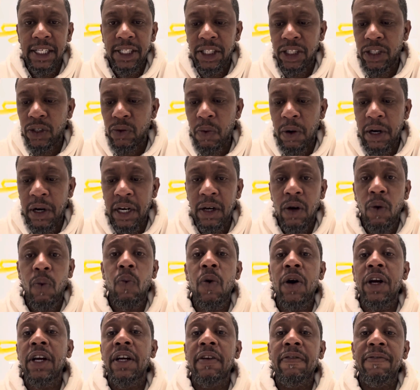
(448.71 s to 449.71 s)
This is one
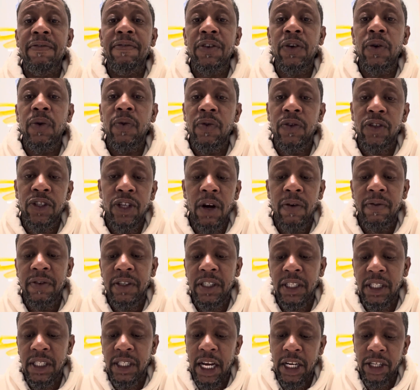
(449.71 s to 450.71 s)
of the few
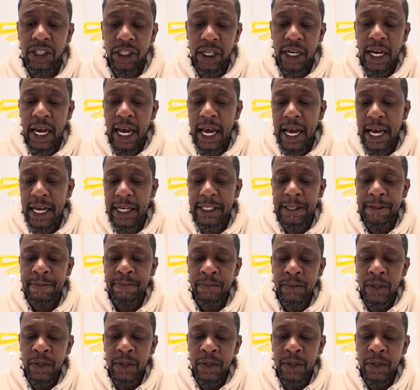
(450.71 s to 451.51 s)
services that she has.